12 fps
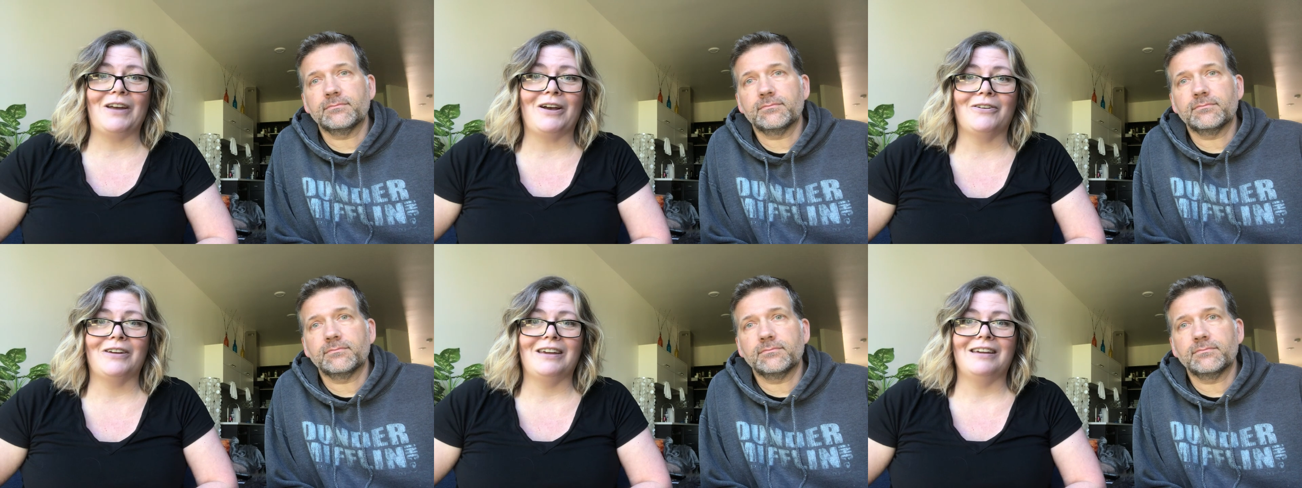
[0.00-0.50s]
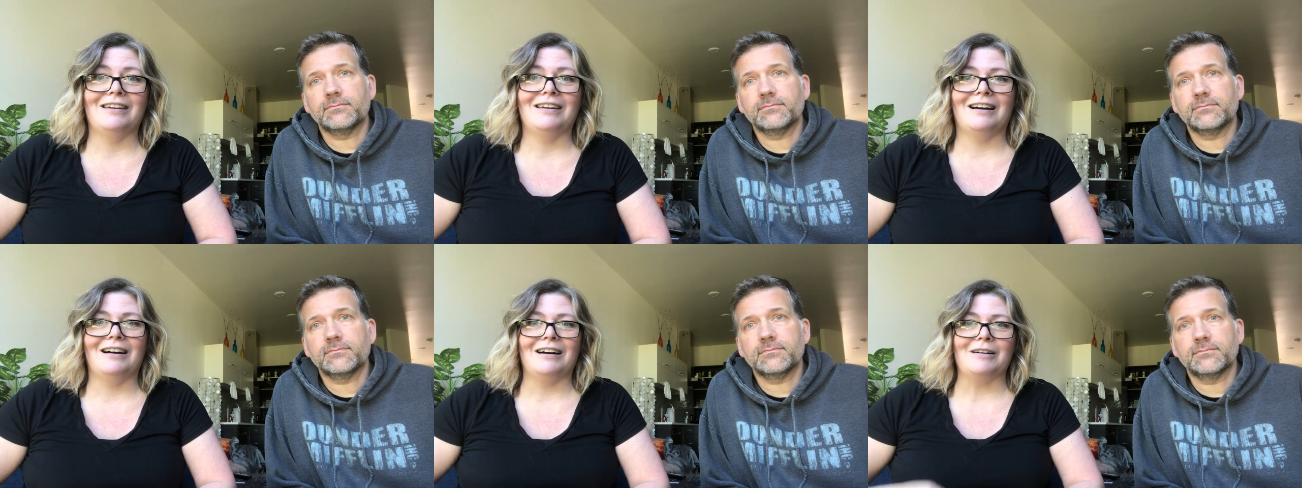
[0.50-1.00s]
Speaker 1: very
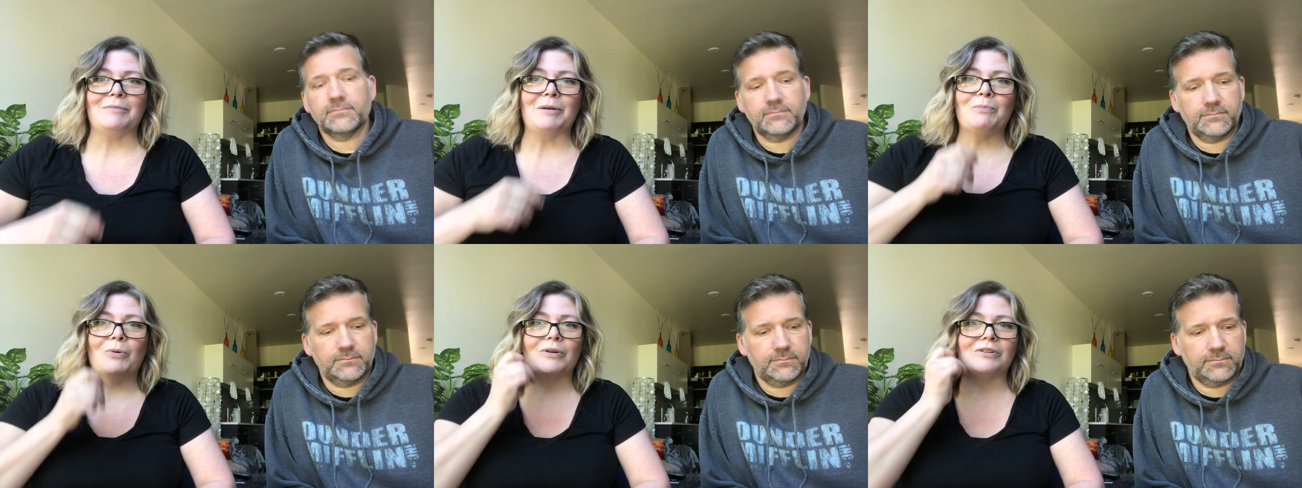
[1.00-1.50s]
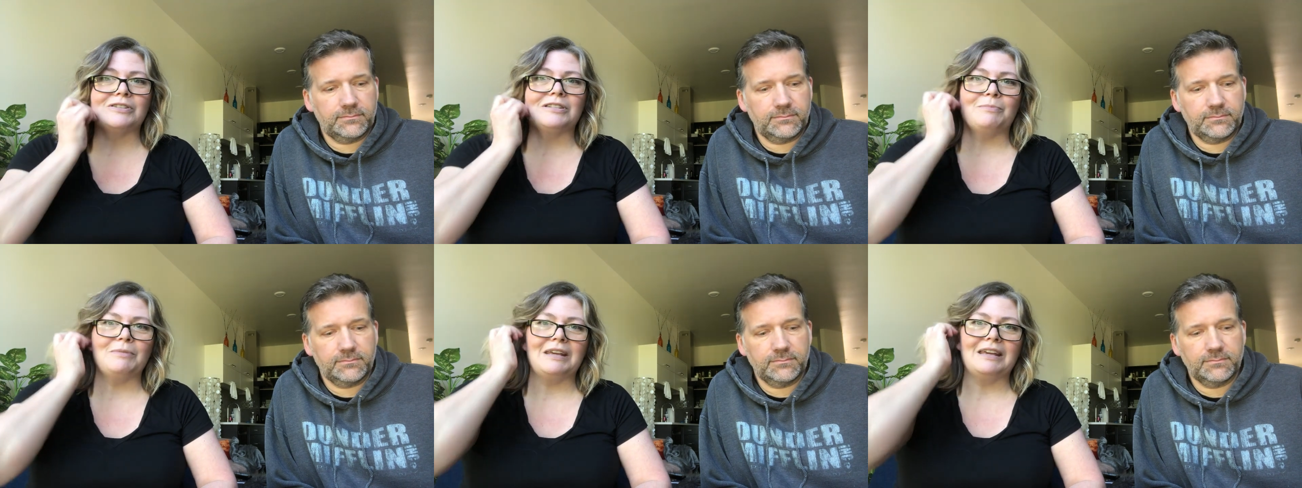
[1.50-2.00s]
um, important
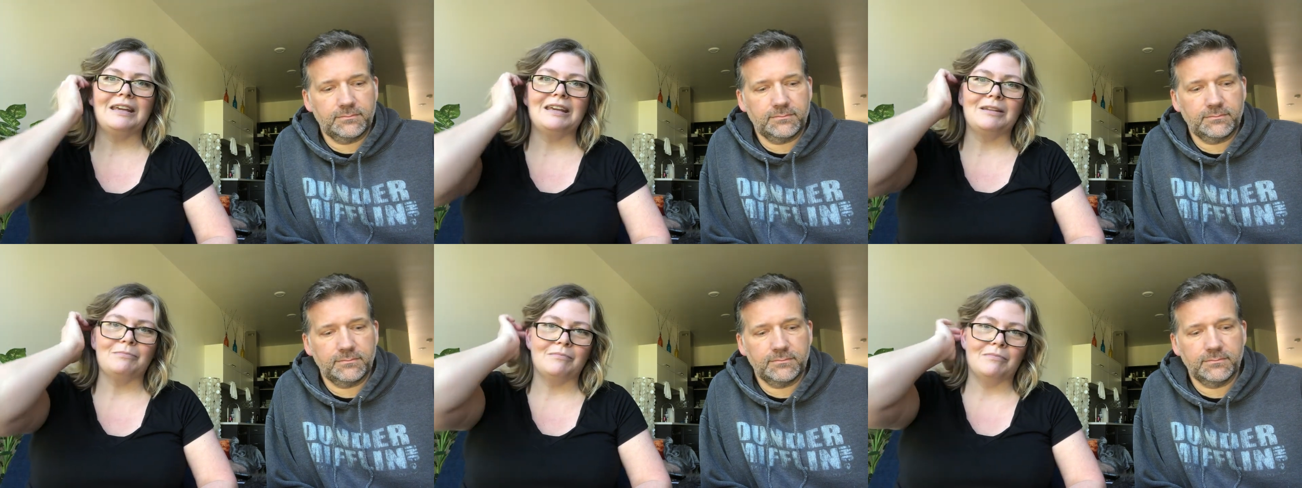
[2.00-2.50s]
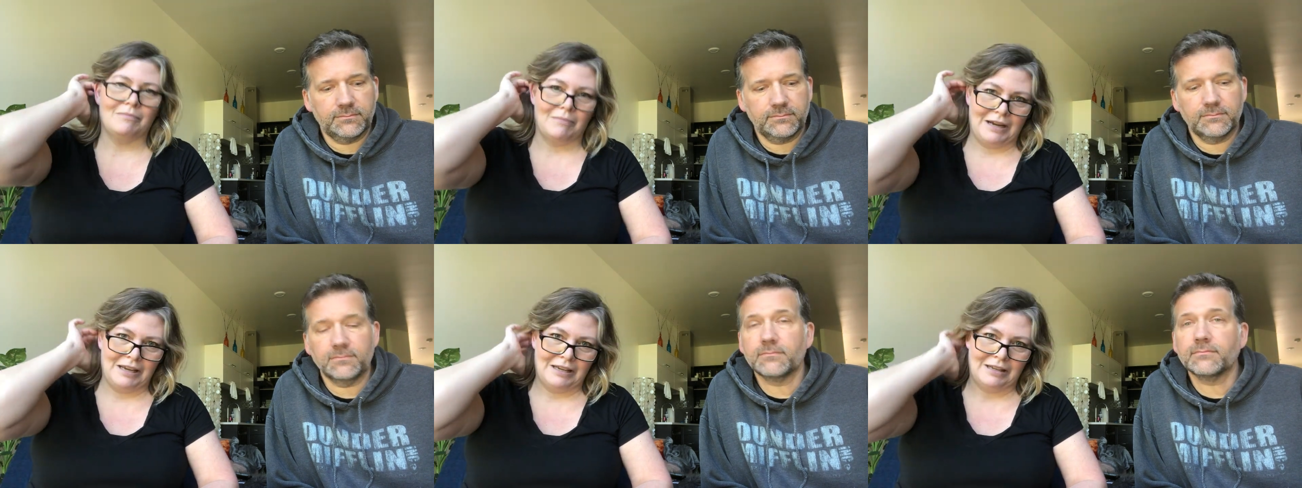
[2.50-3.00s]
to me in
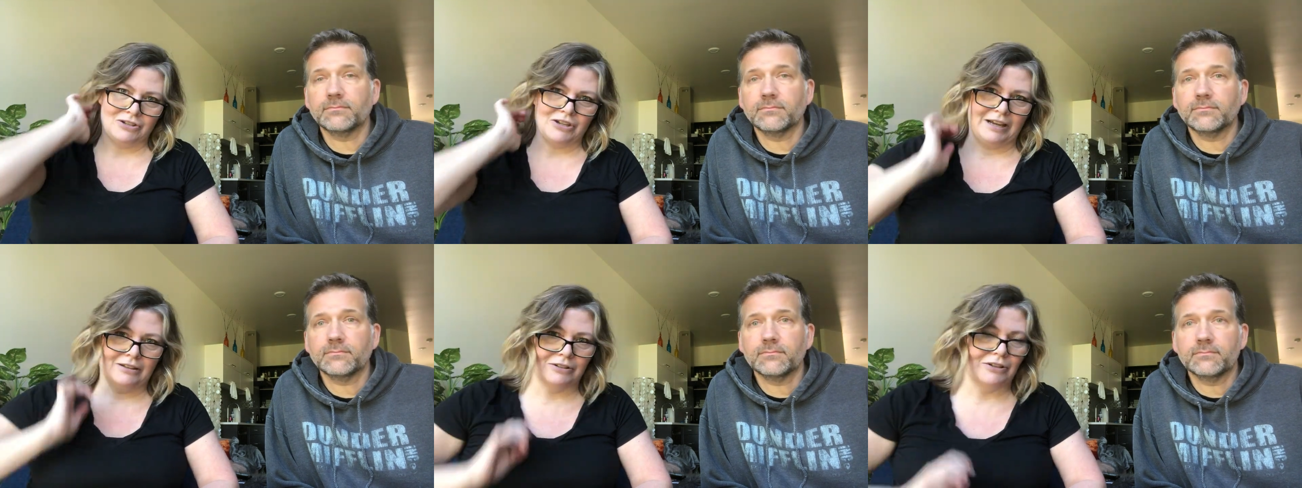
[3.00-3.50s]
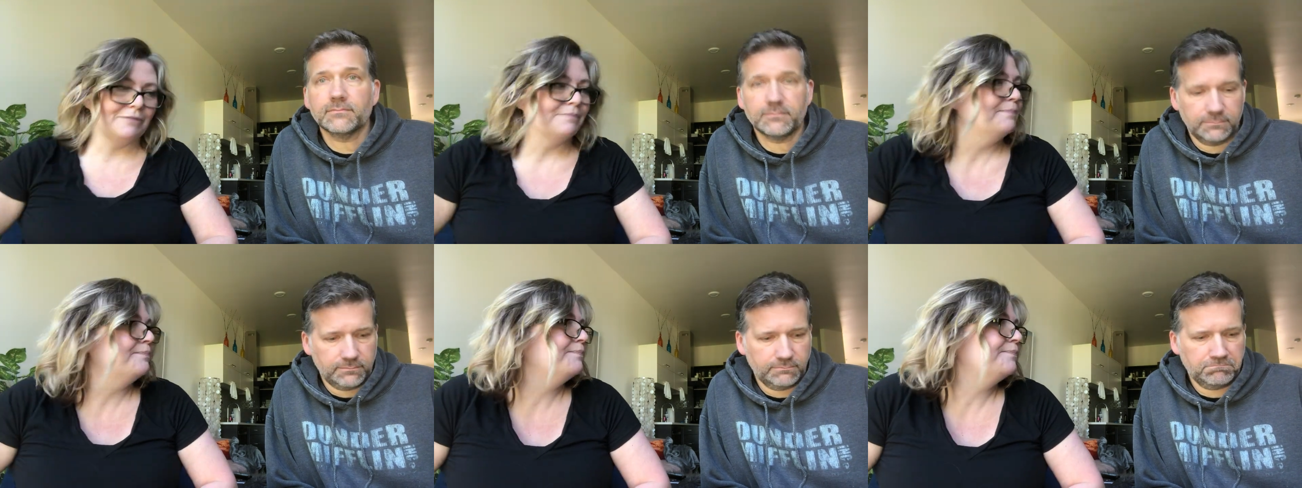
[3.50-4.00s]
my childhood.
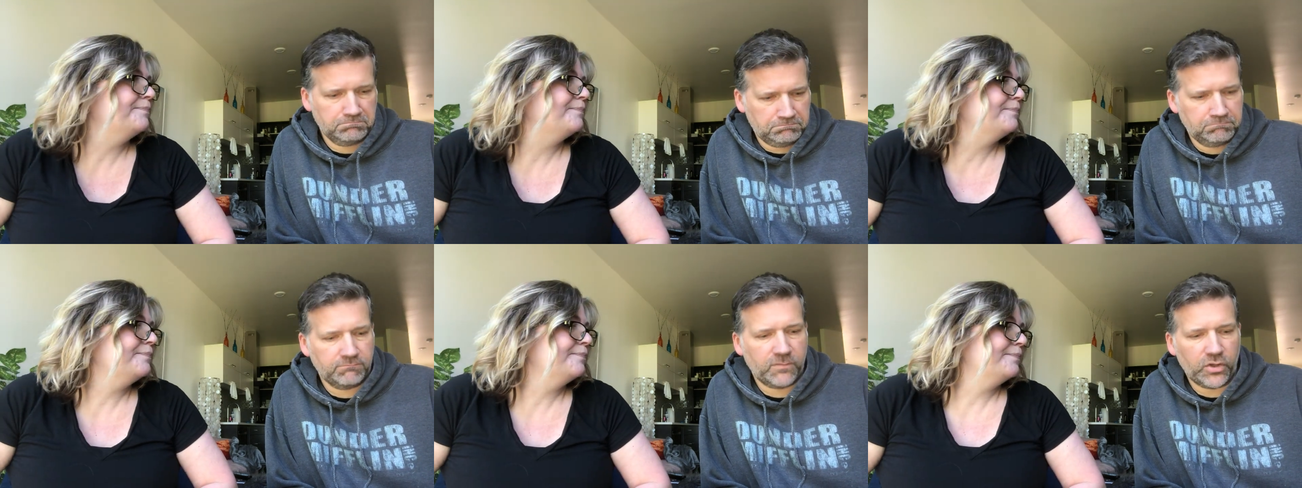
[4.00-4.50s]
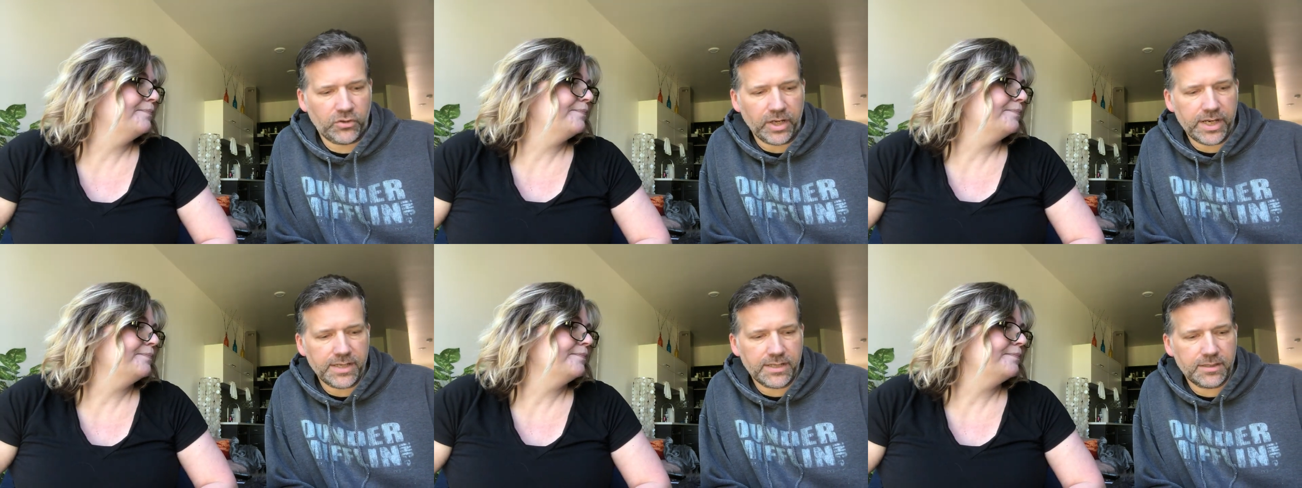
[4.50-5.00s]

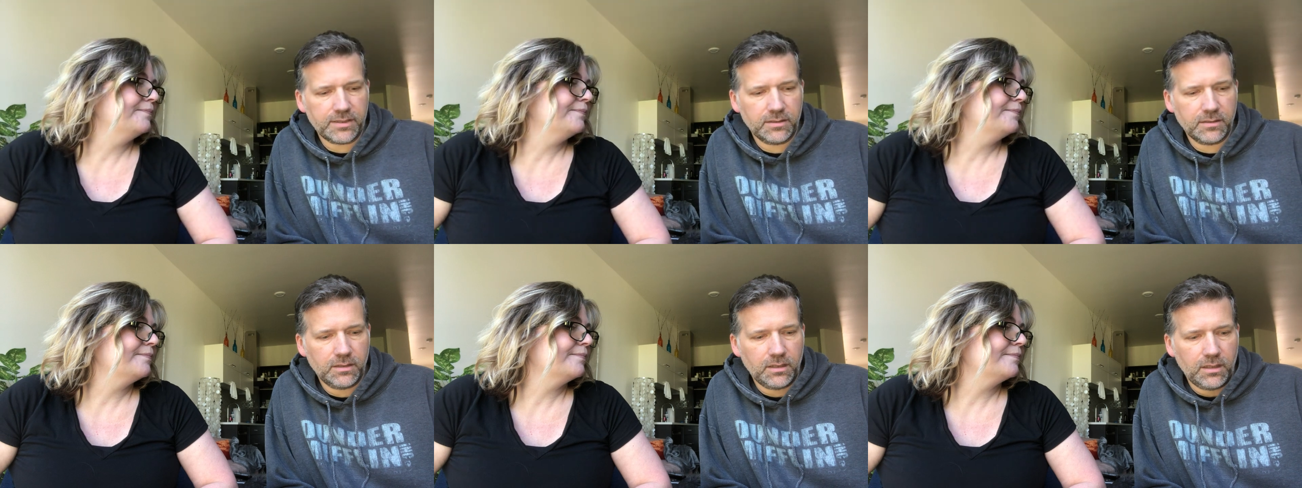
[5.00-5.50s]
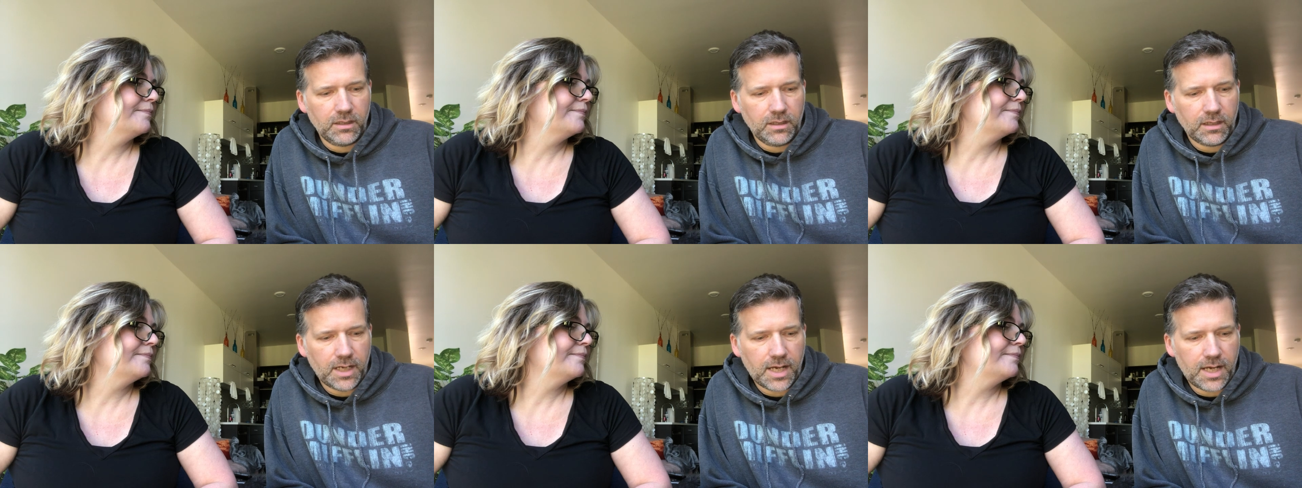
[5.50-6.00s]
Speaker 2: Great.
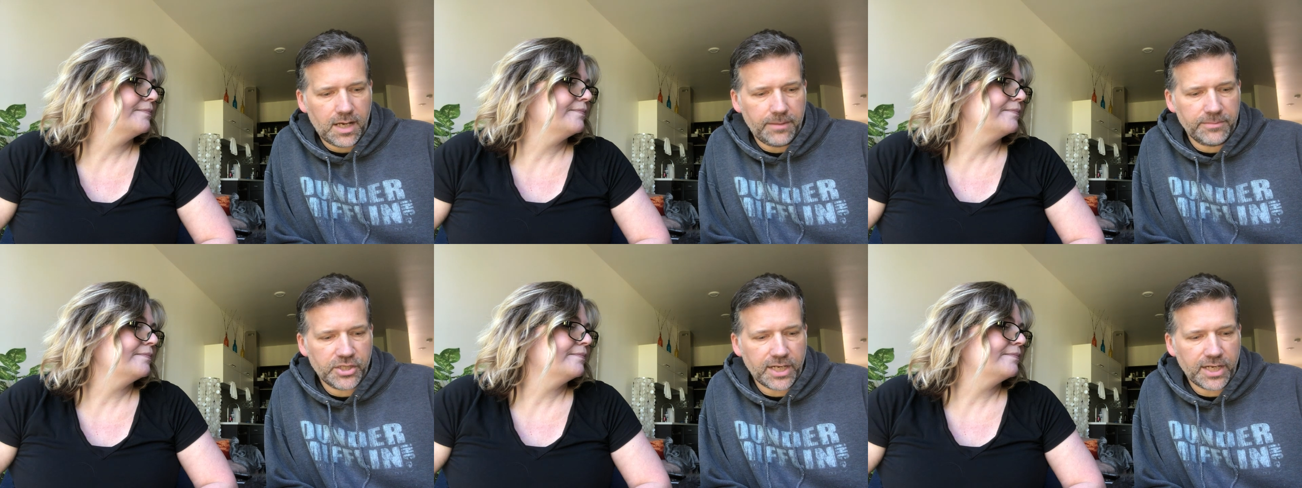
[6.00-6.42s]
Um,